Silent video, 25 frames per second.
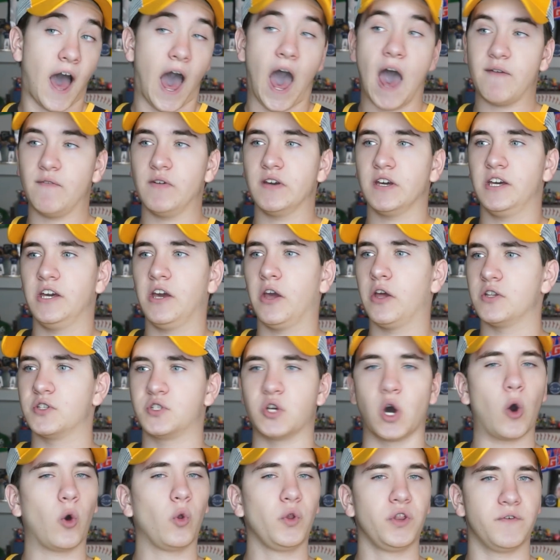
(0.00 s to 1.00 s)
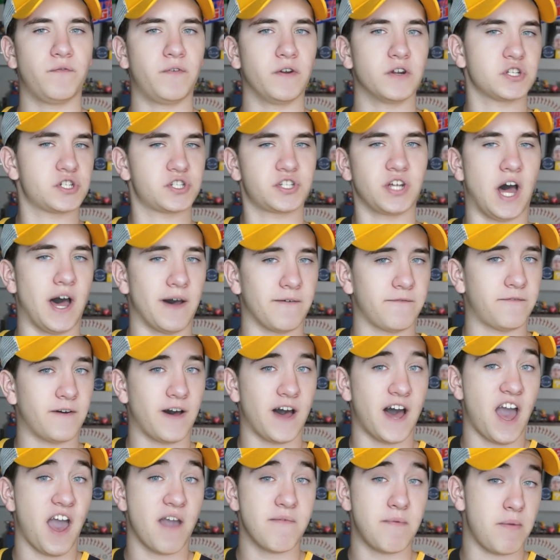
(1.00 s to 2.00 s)
I think he could totally finish top
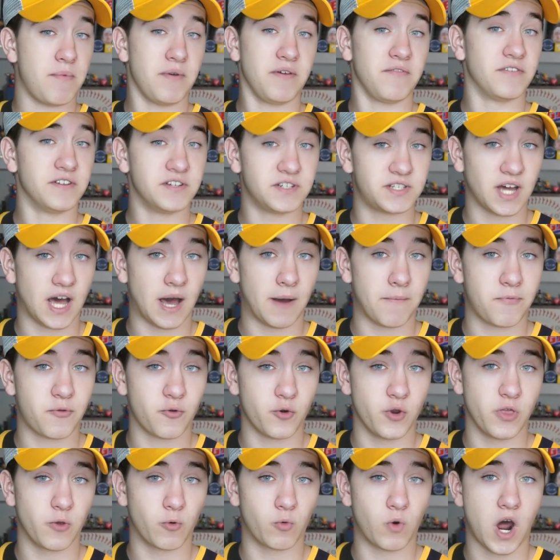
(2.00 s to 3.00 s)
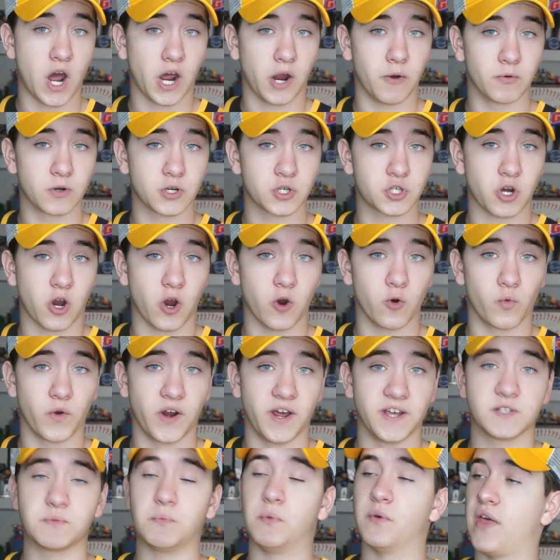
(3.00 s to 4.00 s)
five, maybe even top three in the Rocket Richard
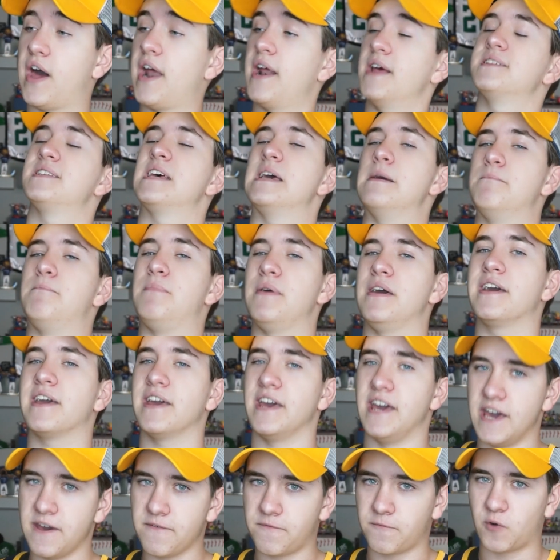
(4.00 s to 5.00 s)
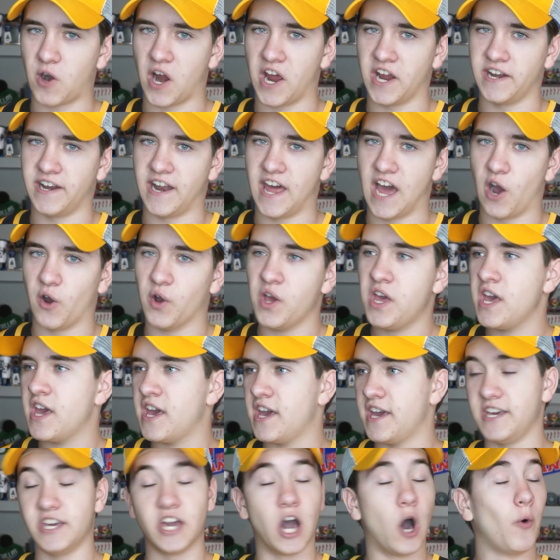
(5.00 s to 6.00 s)
race. But that is a big if right now.
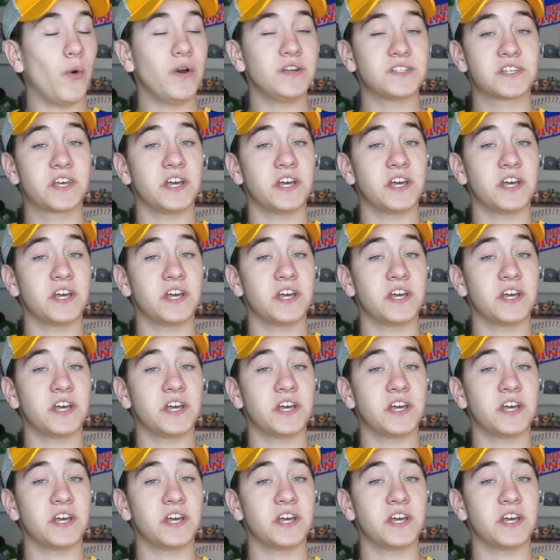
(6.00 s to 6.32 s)
He always always